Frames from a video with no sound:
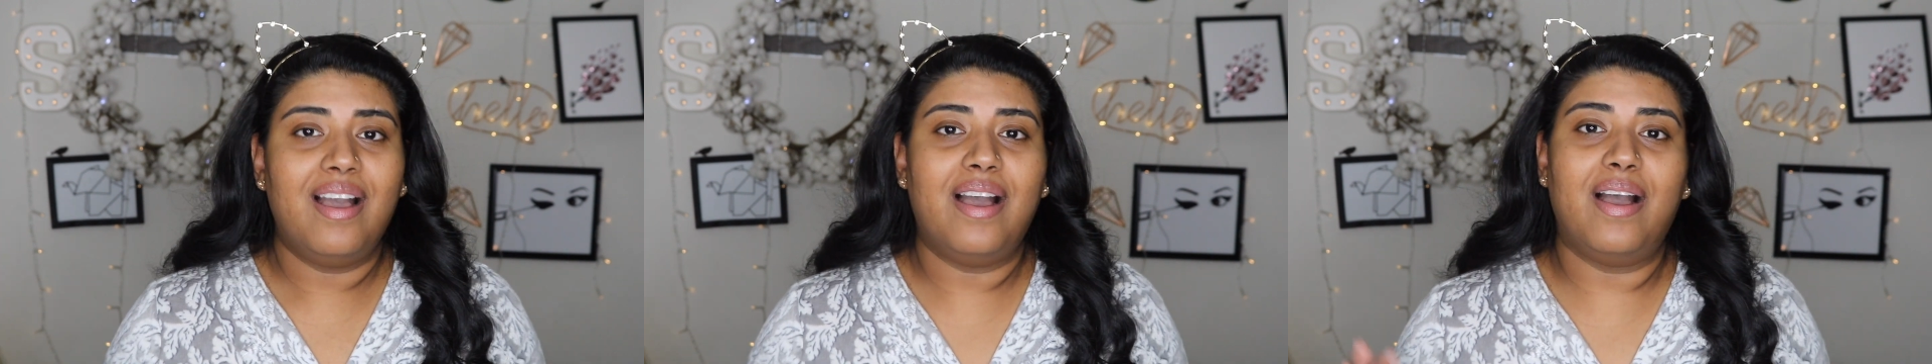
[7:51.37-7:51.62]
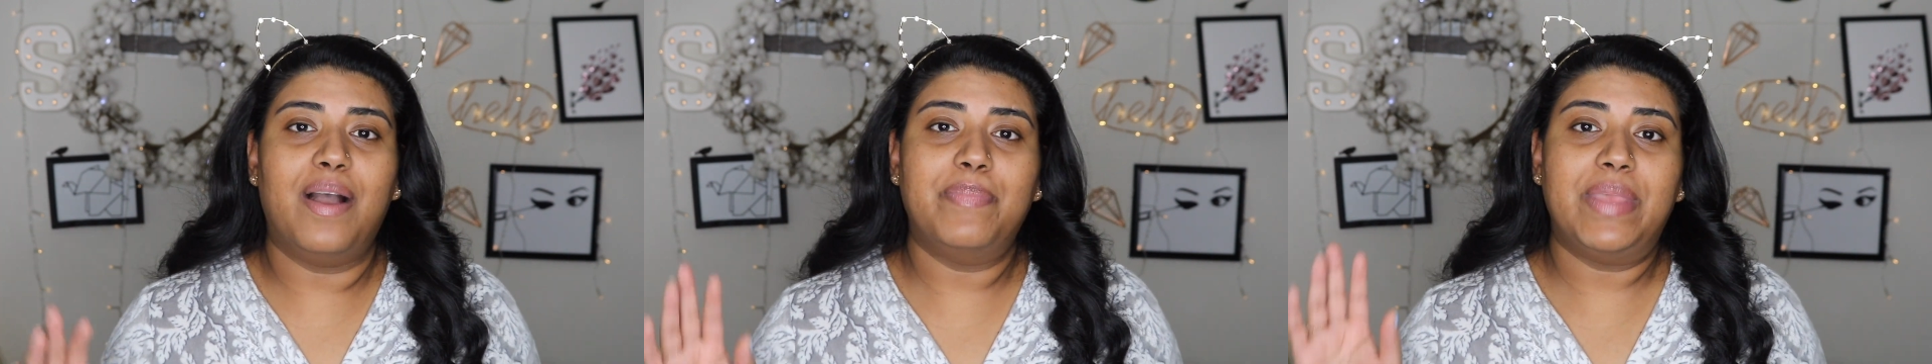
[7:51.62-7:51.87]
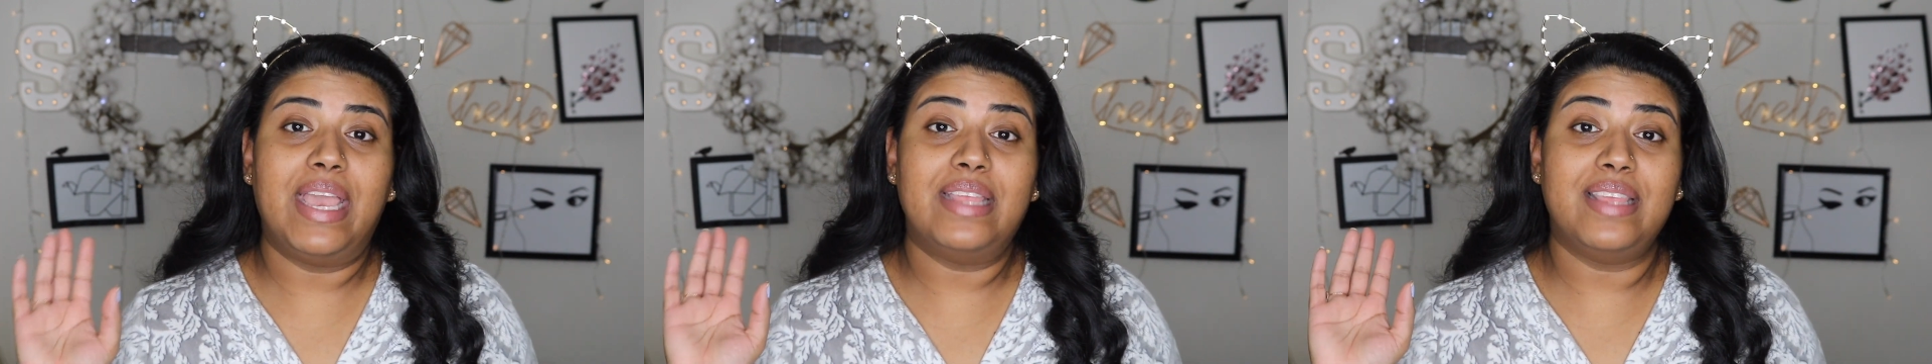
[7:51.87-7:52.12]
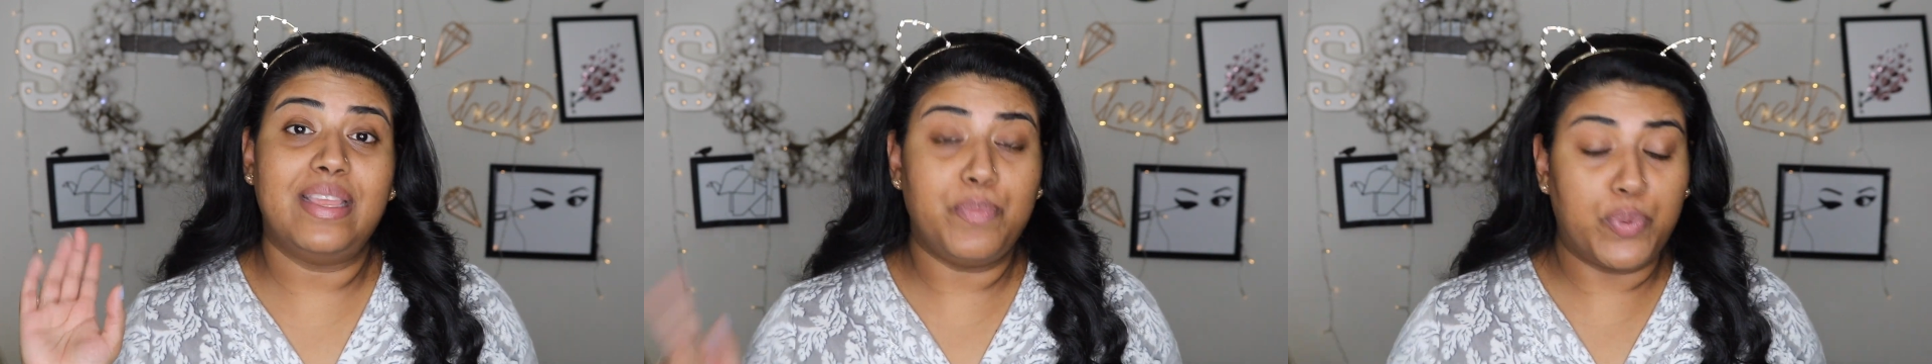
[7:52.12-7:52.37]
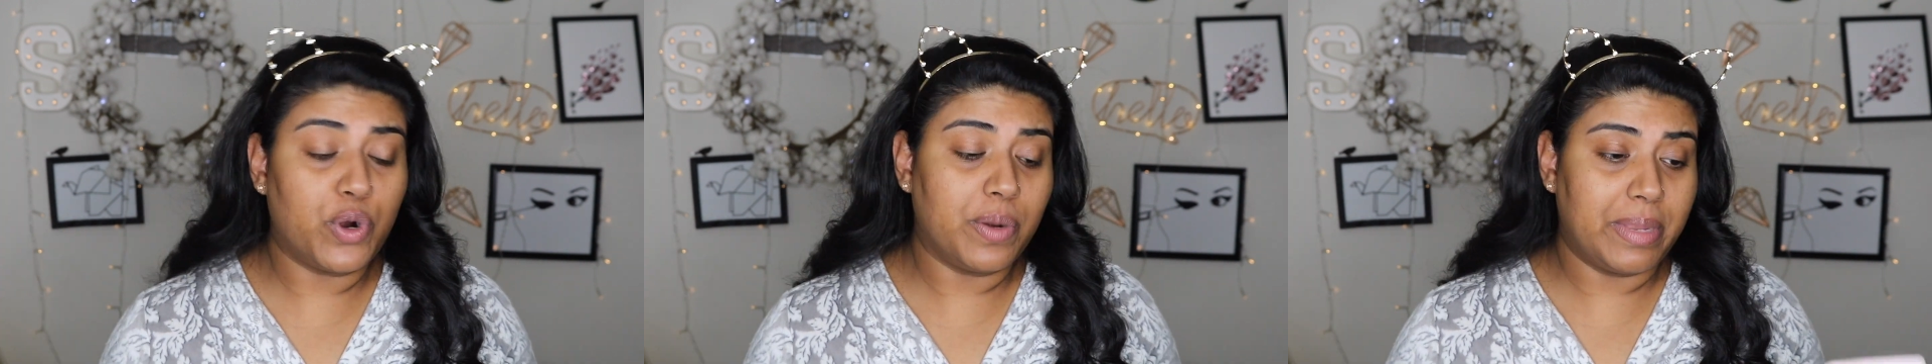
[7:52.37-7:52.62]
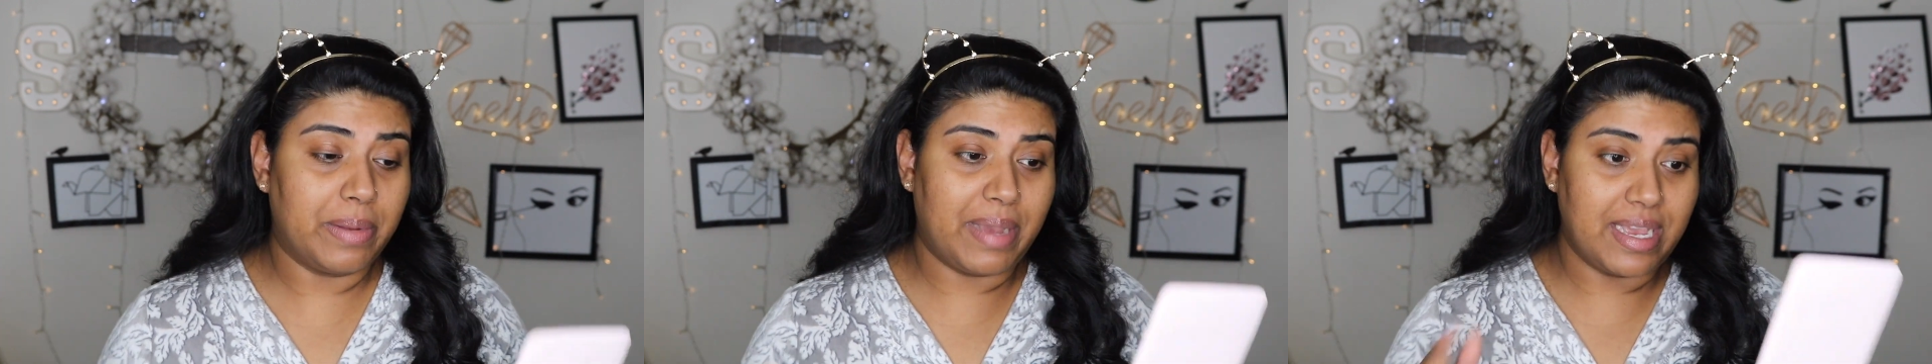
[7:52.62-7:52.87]
And then pore
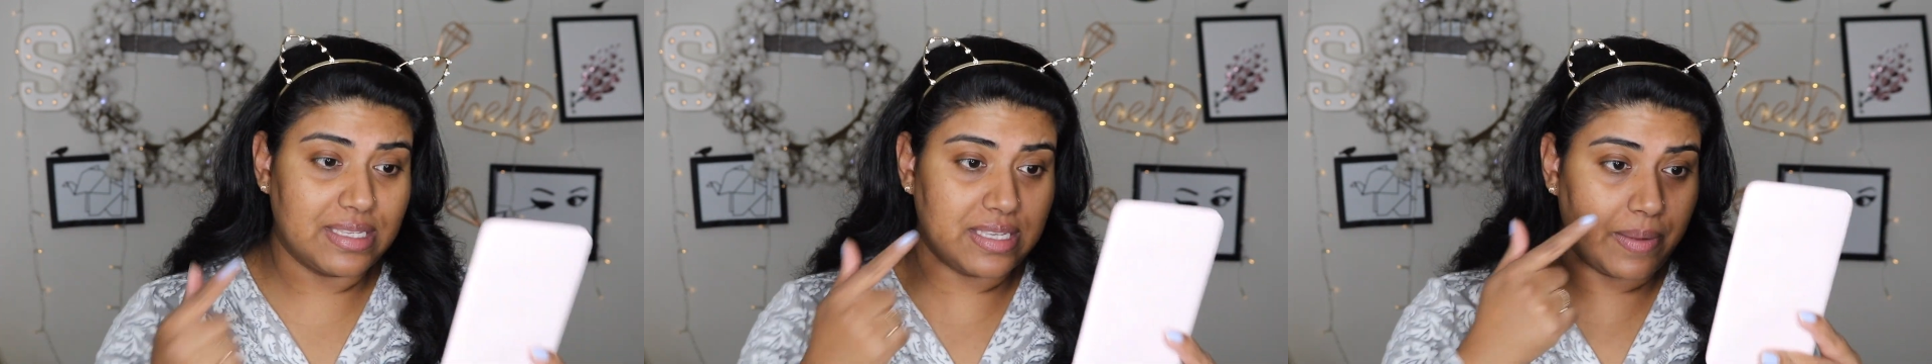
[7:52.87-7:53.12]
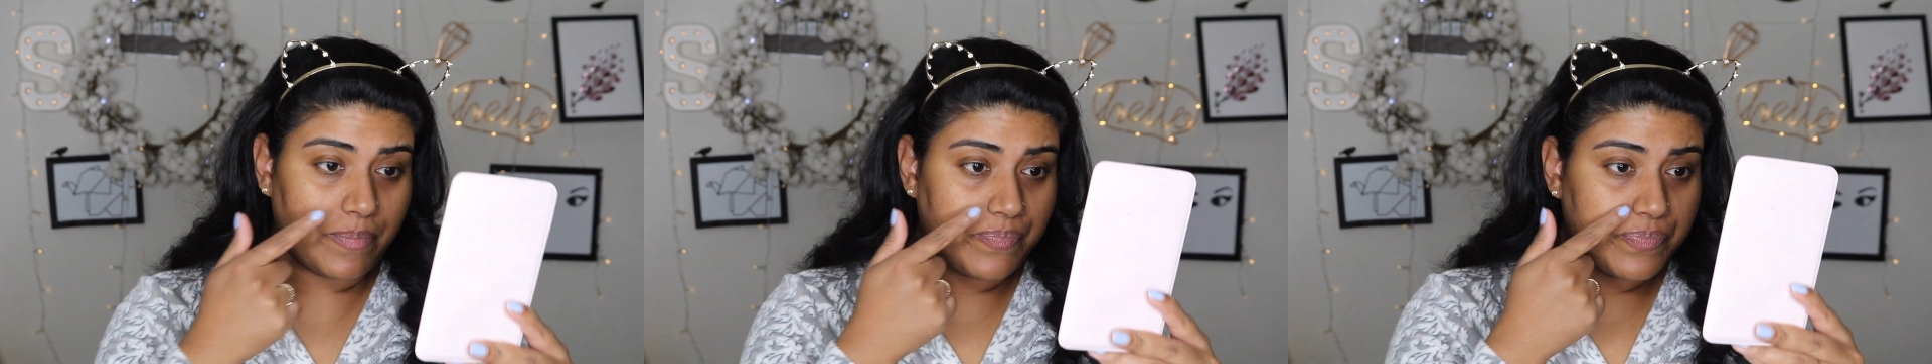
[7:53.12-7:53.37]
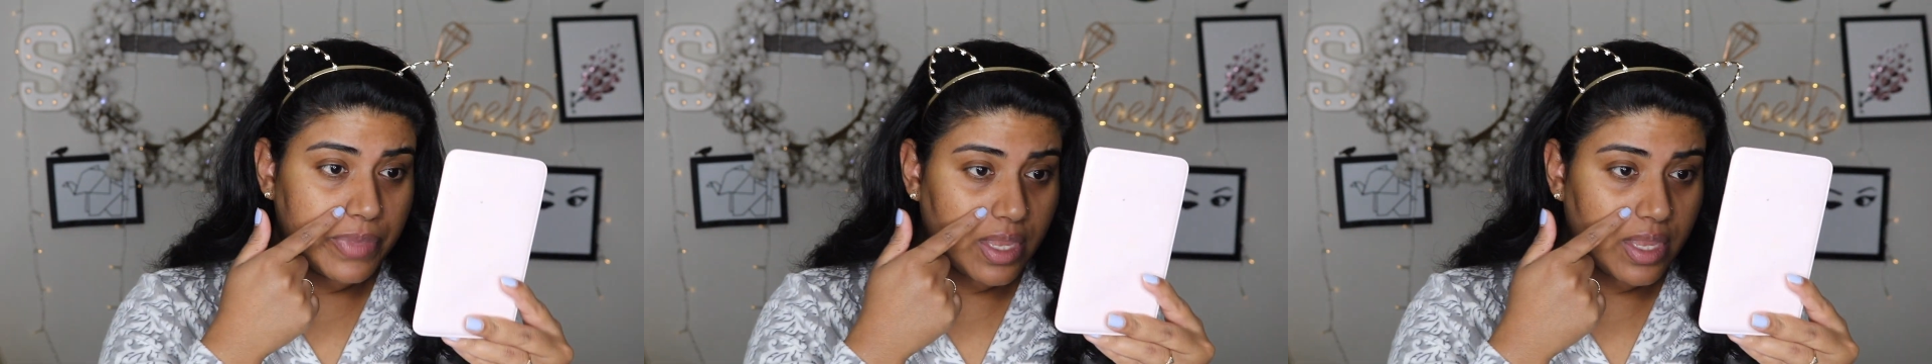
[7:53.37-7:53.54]
minimizing.